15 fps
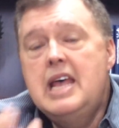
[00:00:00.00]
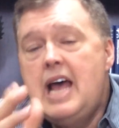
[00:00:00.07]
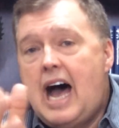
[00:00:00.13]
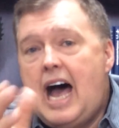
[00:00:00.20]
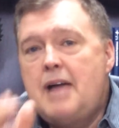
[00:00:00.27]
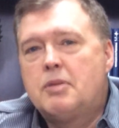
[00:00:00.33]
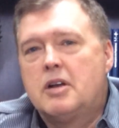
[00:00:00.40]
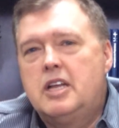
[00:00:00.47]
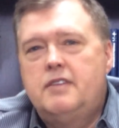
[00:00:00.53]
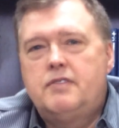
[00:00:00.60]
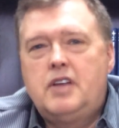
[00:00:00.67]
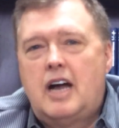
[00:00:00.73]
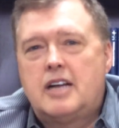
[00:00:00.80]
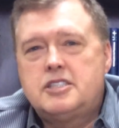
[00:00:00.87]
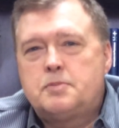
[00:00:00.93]
I believe
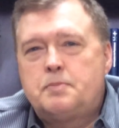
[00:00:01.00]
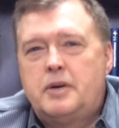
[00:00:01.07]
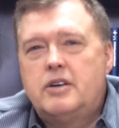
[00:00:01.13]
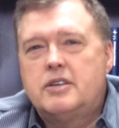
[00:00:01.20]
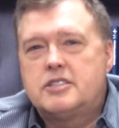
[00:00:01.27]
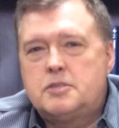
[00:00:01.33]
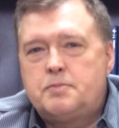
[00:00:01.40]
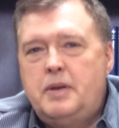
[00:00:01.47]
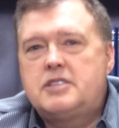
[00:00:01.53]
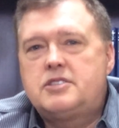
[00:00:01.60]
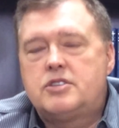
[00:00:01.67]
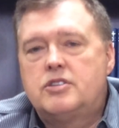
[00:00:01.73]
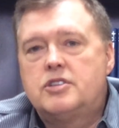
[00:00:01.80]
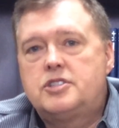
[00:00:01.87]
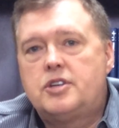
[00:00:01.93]
God's Spirit speaks
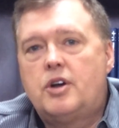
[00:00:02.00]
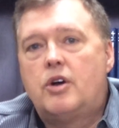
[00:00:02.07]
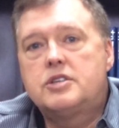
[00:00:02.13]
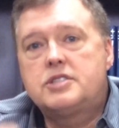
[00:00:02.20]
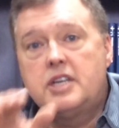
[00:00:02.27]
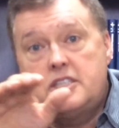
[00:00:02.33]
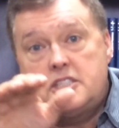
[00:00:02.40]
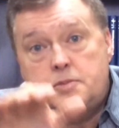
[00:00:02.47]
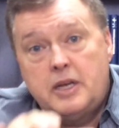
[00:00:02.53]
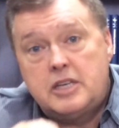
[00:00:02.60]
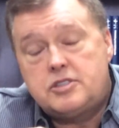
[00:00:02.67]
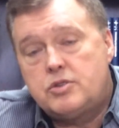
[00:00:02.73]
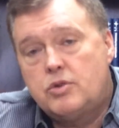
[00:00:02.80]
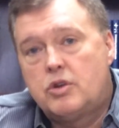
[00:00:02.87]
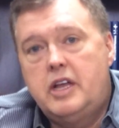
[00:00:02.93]
to the church, and He
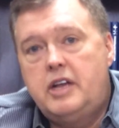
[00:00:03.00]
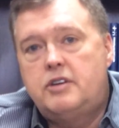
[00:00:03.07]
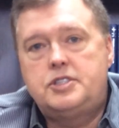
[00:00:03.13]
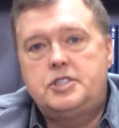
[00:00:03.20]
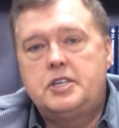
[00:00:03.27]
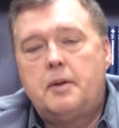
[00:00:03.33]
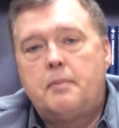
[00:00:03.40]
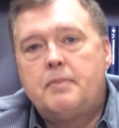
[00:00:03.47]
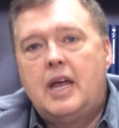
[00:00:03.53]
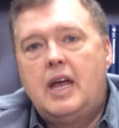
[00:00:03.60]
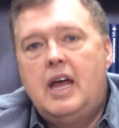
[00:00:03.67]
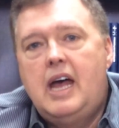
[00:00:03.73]
speaks through leadership,